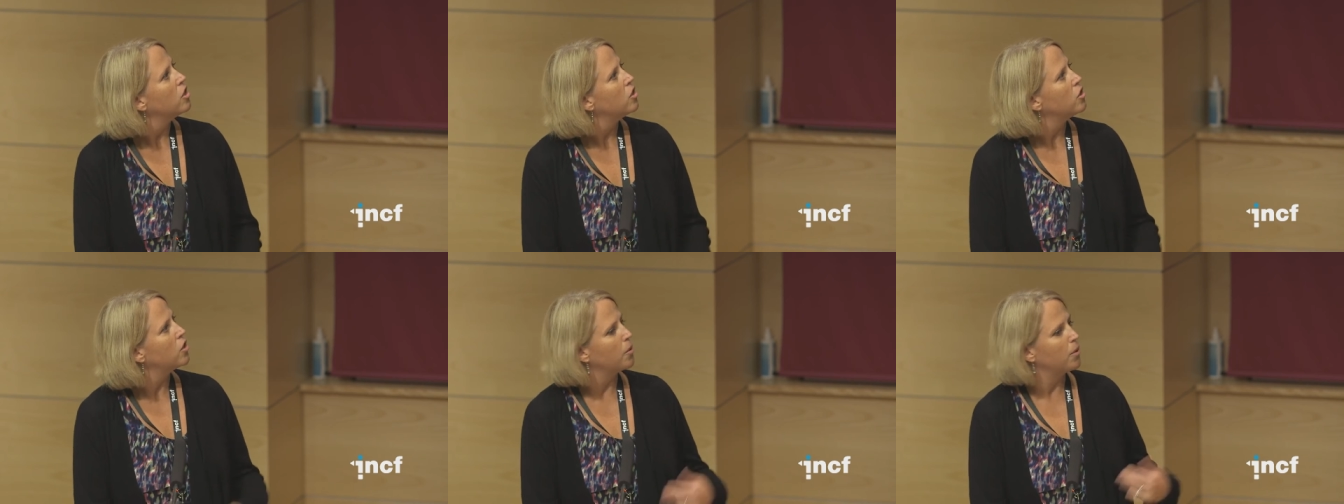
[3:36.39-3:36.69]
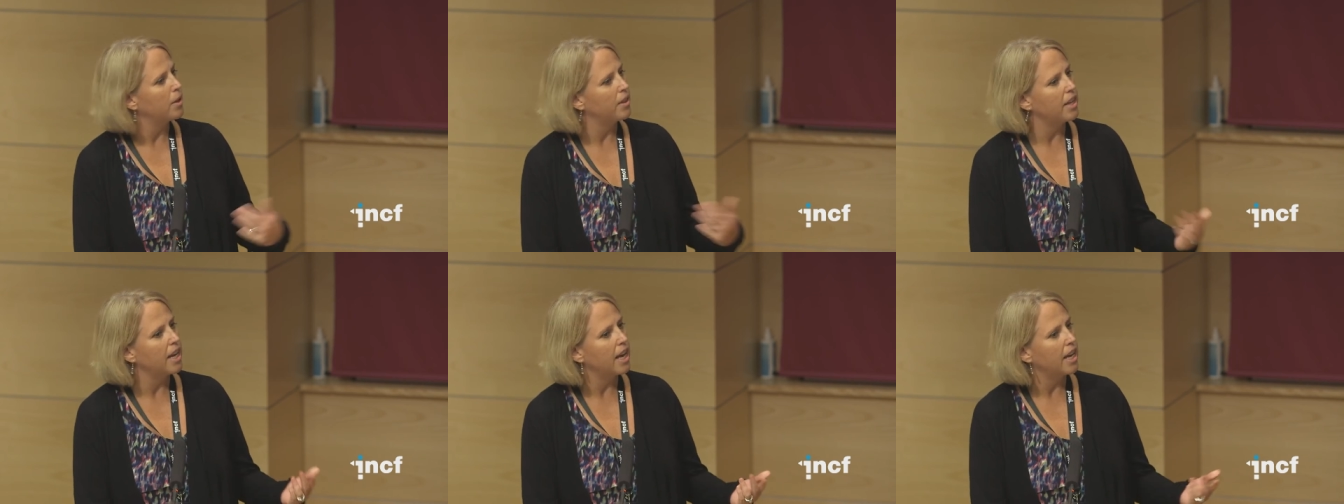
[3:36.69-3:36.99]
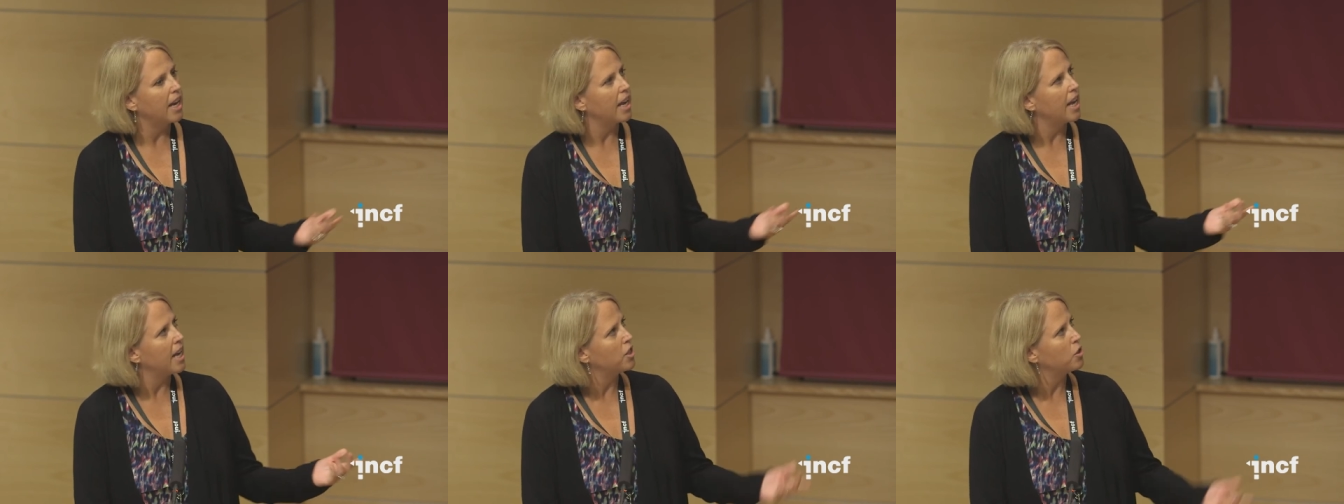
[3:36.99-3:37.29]
So at the
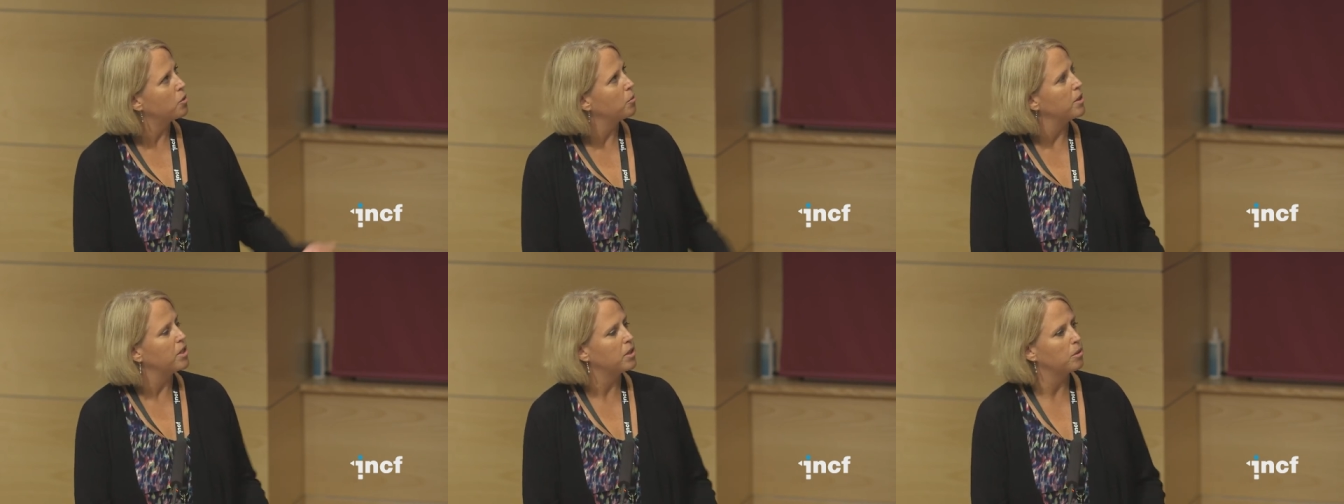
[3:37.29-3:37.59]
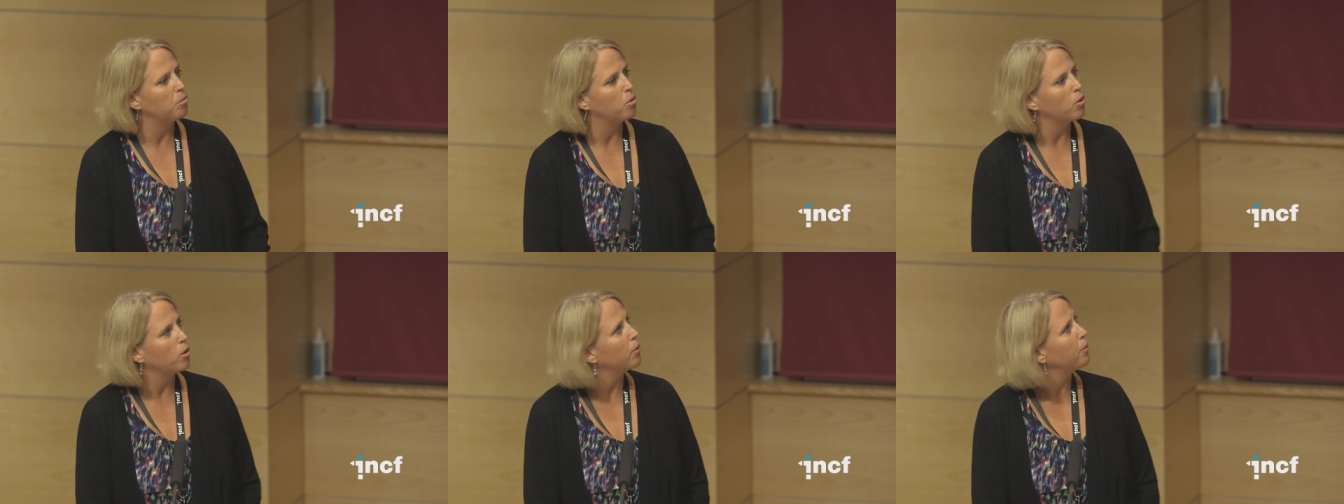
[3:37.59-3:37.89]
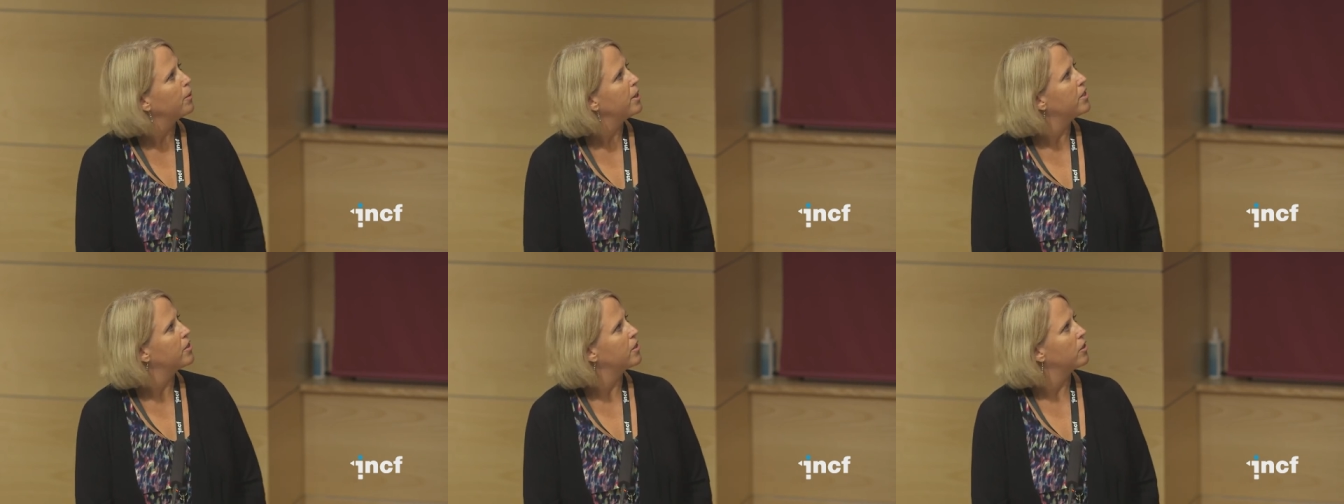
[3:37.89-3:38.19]
NIH, we support
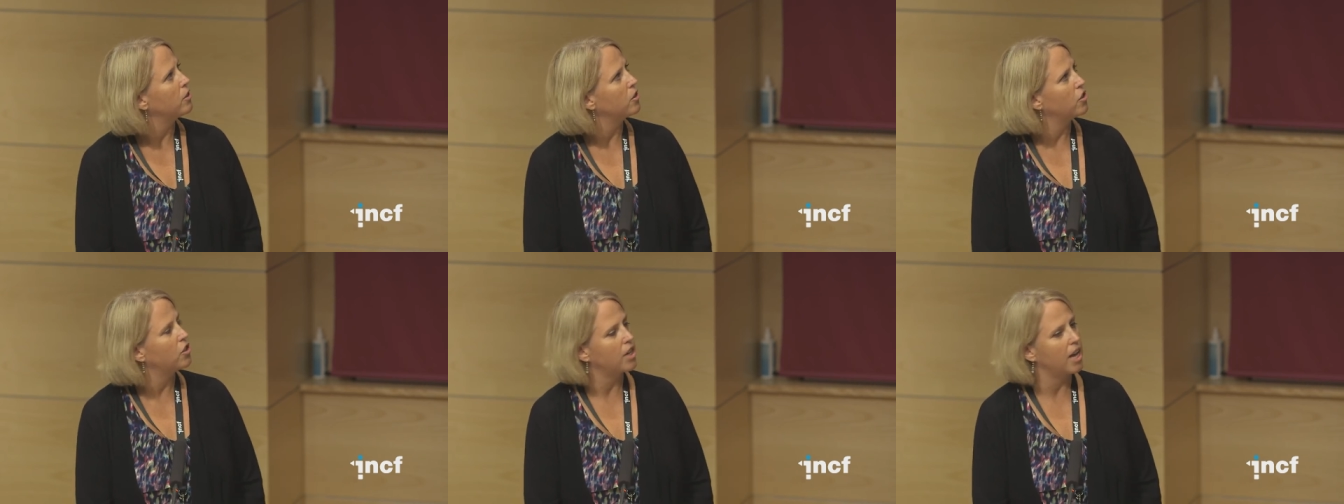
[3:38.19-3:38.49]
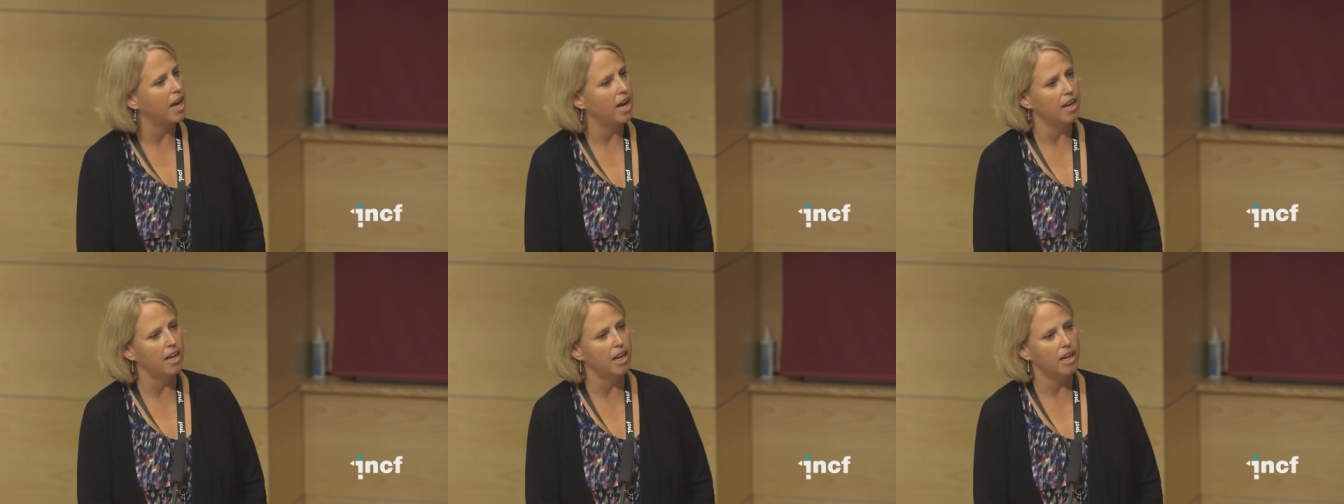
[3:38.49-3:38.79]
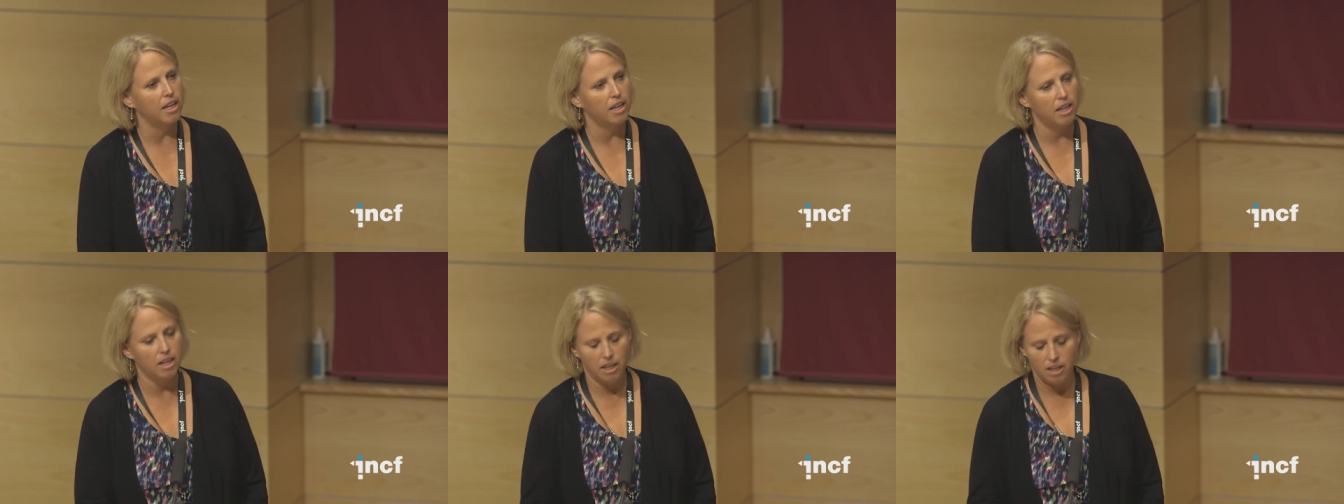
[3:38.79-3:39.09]
research at
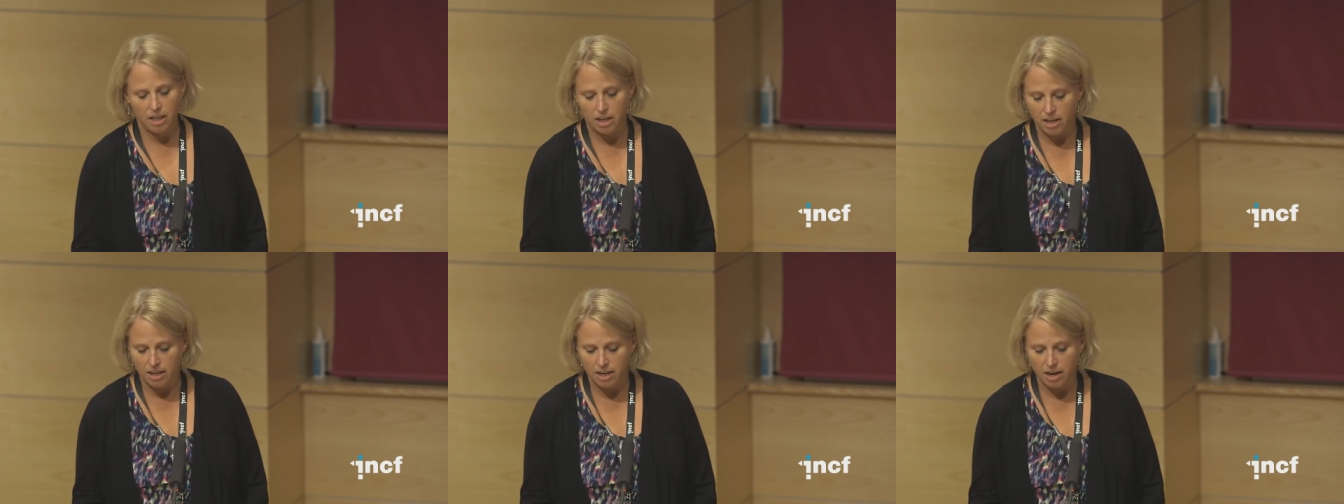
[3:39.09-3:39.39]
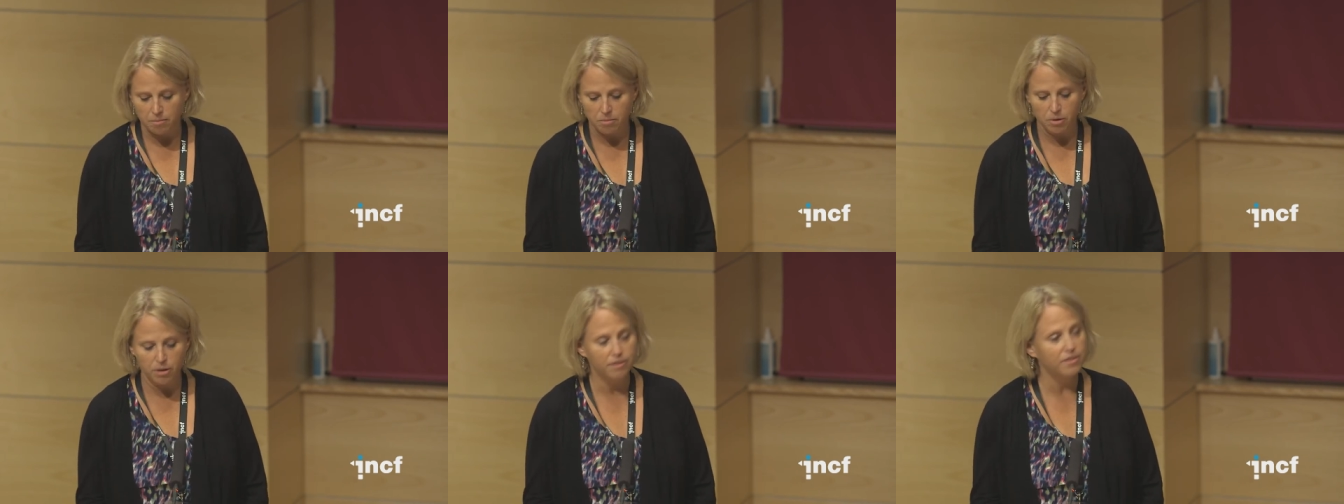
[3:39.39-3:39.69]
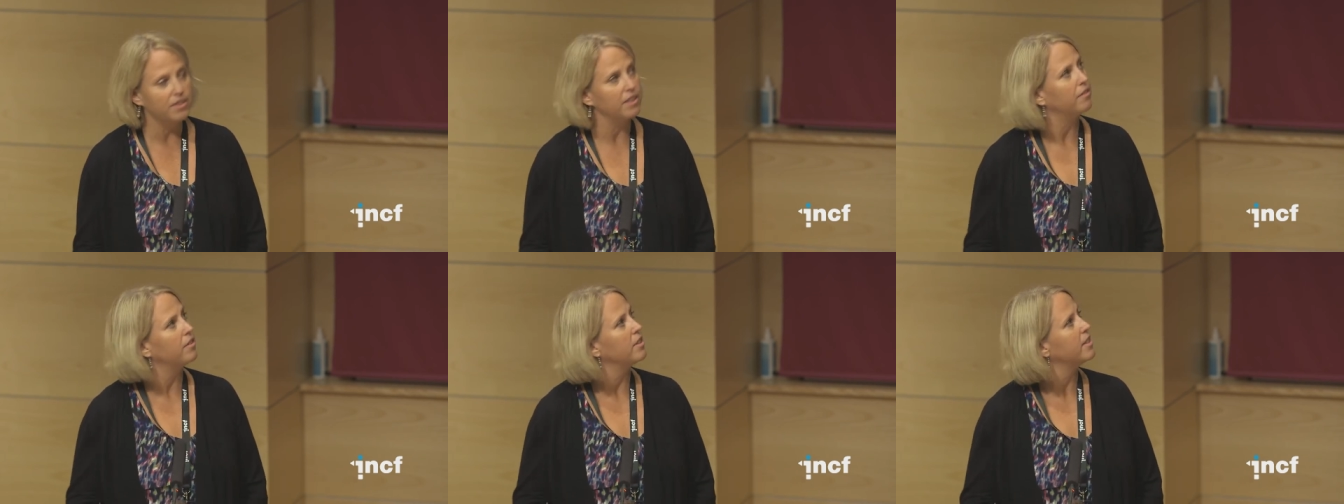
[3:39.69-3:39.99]
a, a, number
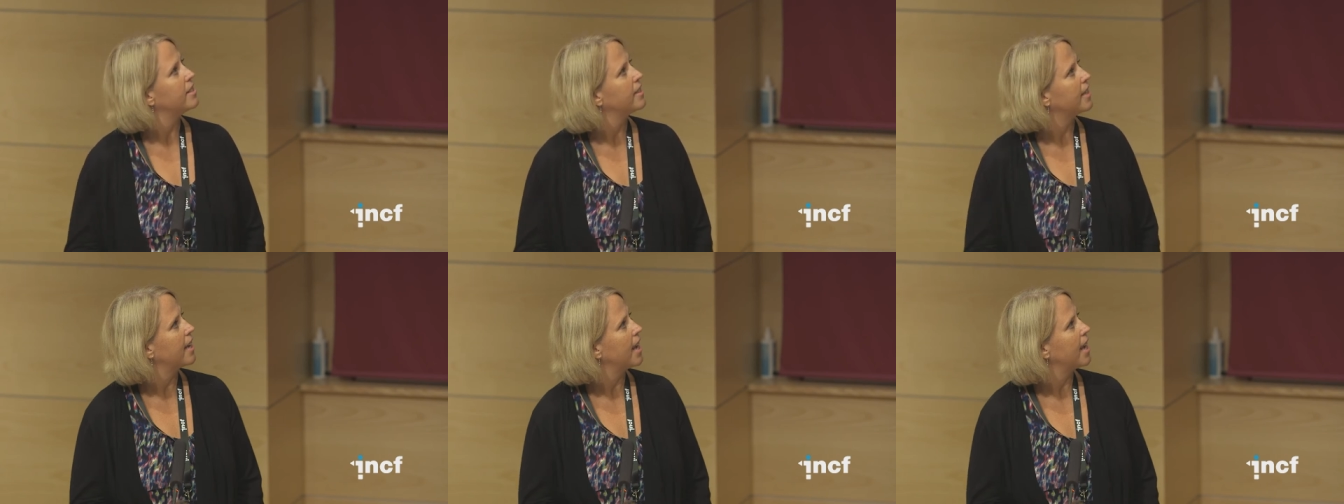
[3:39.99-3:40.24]
of different